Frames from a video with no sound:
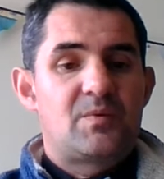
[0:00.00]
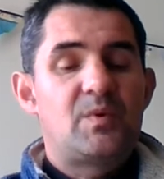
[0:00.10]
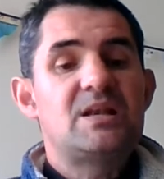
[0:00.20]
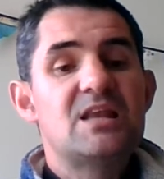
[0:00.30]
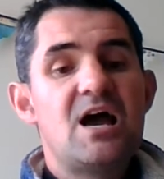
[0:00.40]

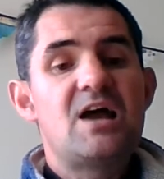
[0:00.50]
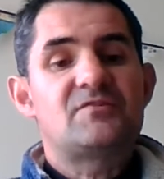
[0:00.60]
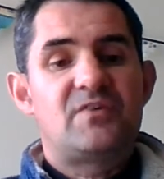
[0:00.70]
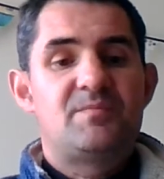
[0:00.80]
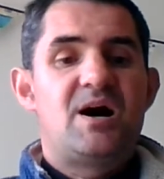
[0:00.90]
We learn
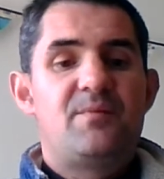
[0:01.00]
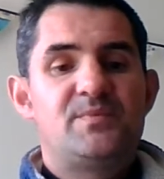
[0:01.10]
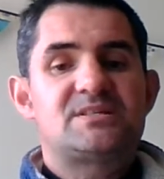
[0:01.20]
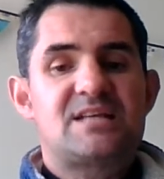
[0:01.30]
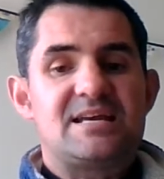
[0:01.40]
from our
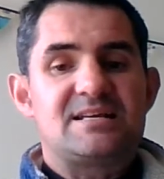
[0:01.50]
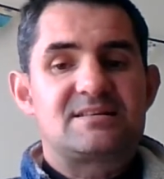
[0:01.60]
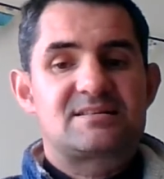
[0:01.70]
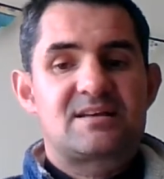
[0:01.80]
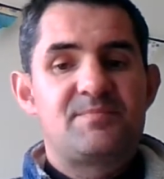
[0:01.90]

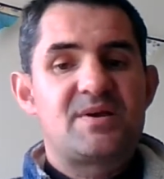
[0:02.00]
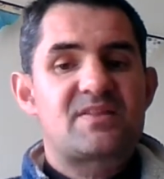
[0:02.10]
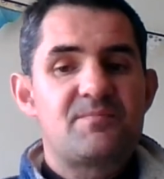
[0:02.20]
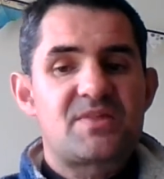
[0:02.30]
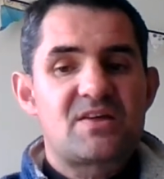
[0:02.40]
mistakes can be
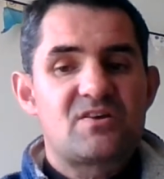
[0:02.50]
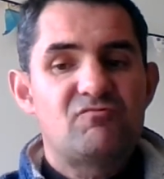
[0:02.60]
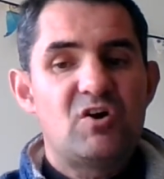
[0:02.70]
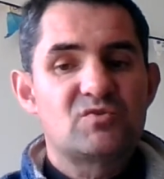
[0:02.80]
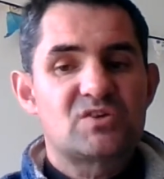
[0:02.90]
something that
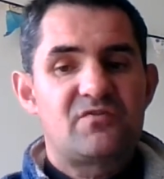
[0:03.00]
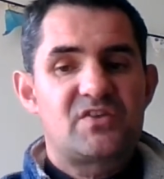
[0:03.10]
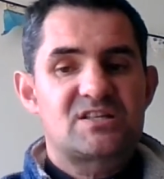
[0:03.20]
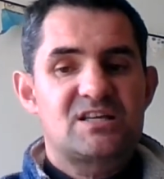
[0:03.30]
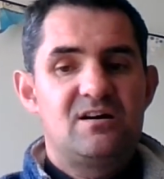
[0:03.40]
rolls off
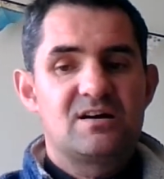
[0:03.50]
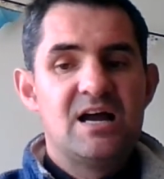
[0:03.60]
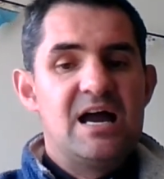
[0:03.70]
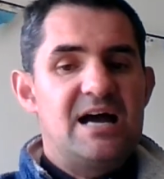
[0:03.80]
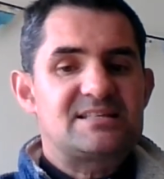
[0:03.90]
the tongue
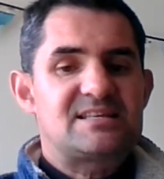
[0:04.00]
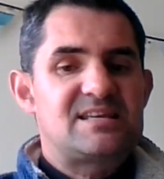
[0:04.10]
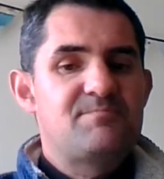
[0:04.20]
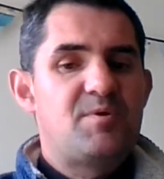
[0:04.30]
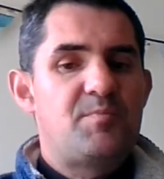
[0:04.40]
as a
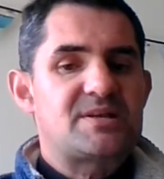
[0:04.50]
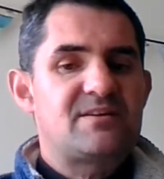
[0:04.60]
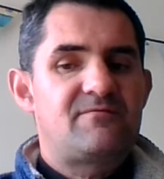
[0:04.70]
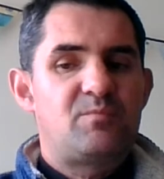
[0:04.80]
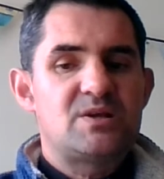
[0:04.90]
simple bit
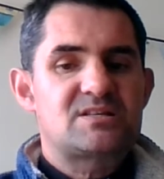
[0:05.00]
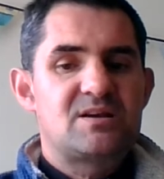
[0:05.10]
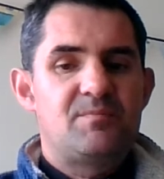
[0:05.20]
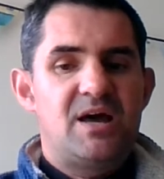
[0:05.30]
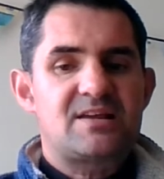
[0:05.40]
of
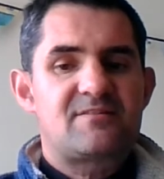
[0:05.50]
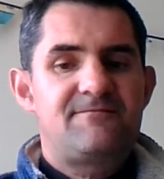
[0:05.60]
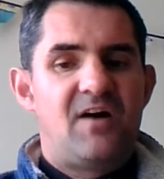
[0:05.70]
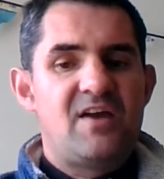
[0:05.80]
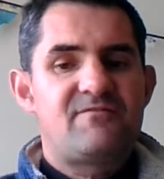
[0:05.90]
wisdom, like the
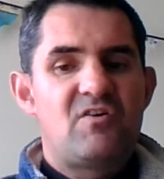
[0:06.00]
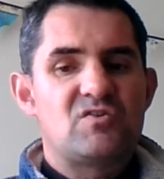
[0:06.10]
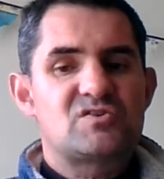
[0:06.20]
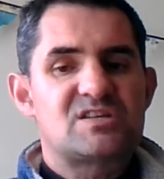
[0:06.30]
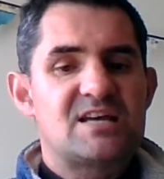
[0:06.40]

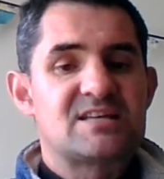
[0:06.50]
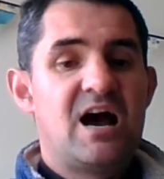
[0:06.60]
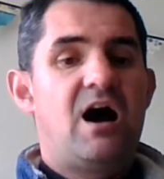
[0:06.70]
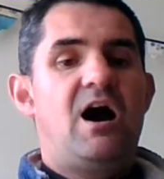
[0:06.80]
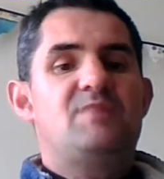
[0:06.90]
5-year-old who says,
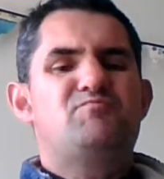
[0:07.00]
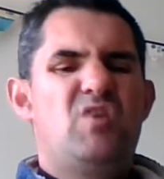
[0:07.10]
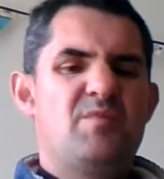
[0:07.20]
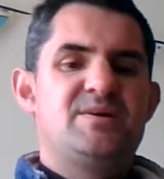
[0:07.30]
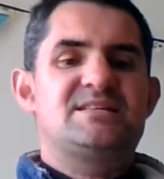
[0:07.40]
I
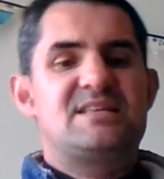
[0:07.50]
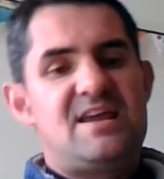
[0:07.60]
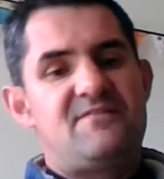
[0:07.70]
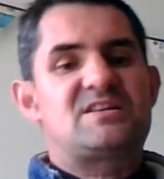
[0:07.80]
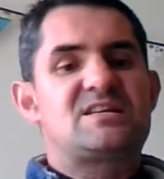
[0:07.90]
promise
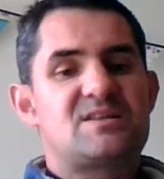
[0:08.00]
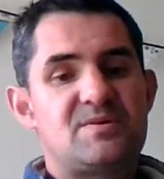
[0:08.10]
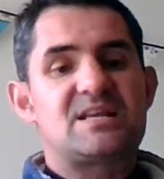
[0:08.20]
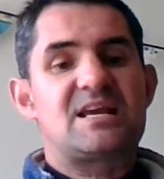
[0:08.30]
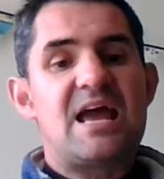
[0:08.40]
never to do
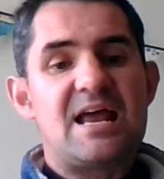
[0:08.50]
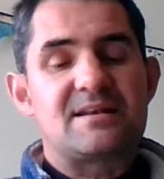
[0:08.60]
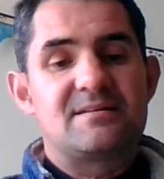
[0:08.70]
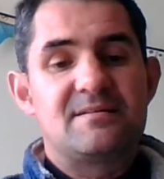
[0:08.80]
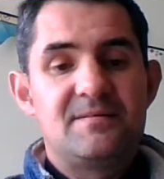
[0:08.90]
it again.